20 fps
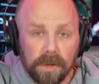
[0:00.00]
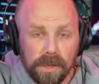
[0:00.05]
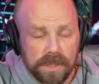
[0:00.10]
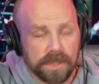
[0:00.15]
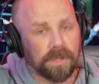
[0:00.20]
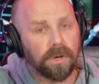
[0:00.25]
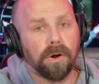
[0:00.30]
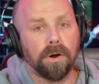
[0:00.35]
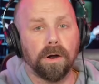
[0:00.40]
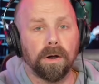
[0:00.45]

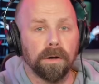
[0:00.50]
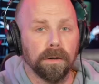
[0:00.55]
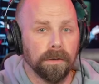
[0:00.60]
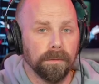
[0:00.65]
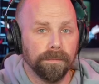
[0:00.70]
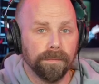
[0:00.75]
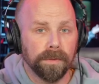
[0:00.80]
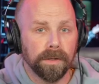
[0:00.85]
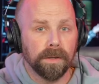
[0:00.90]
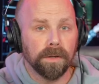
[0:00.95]
star
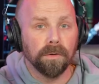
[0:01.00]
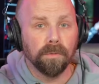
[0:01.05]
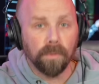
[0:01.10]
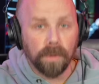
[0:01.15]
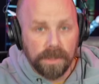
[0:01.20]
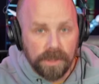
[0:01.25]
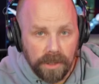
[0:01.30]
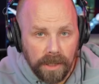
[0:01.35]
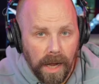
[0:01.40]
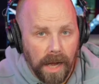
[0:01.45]

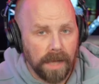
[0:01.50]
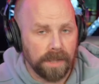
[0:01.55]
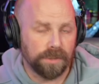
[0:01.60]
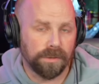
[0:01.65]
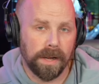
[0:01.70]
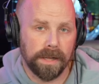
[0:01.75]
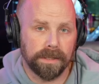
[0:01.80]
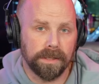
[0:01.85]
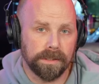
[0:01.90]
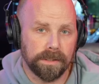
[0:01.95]
once your
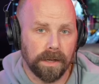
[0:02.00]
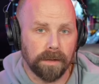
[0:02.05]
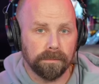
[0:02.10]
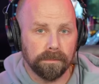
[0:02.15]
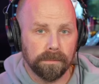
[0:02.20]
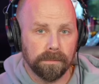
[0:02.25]
contract is up.